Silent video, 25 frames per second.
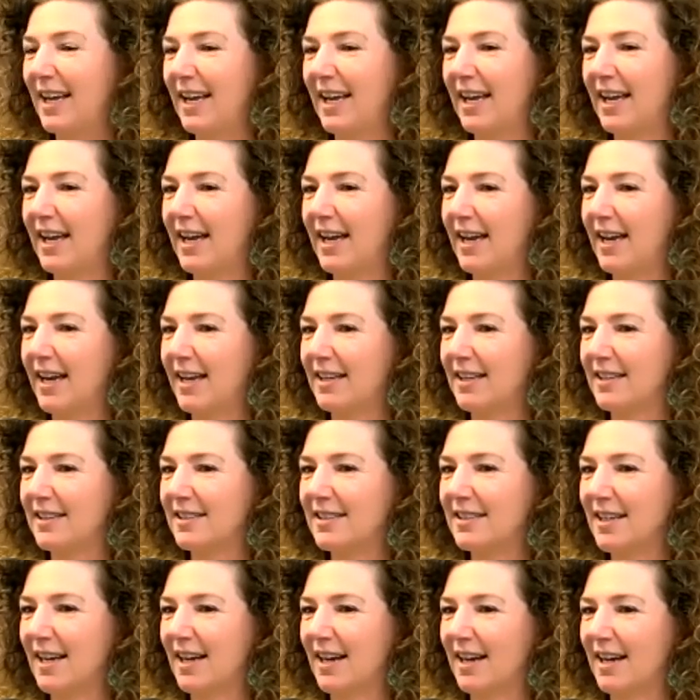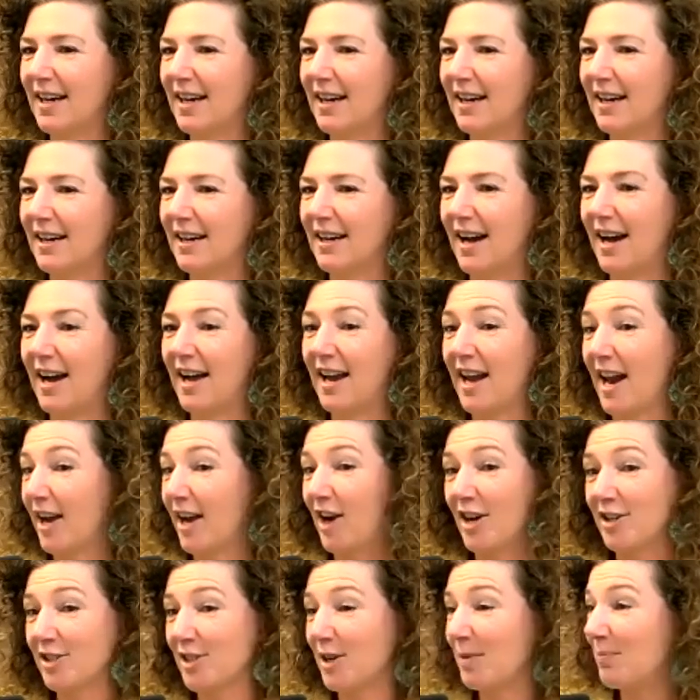And I
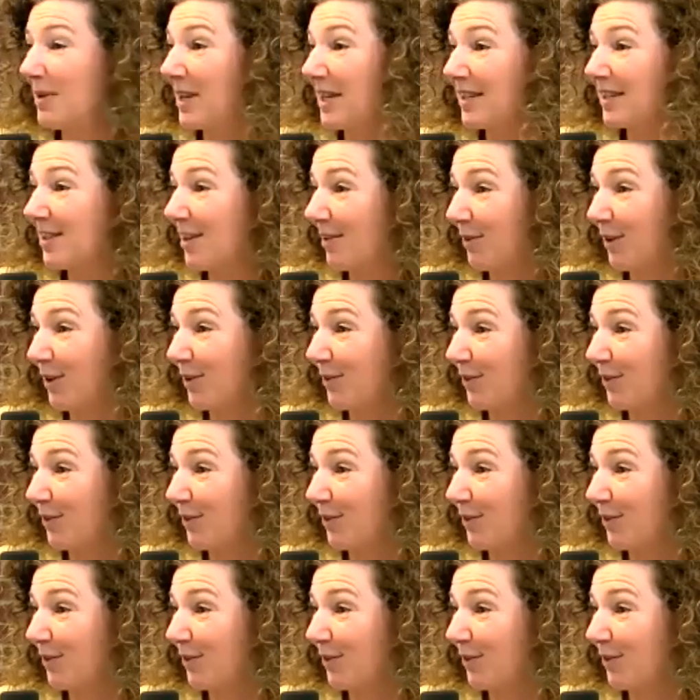got to meet several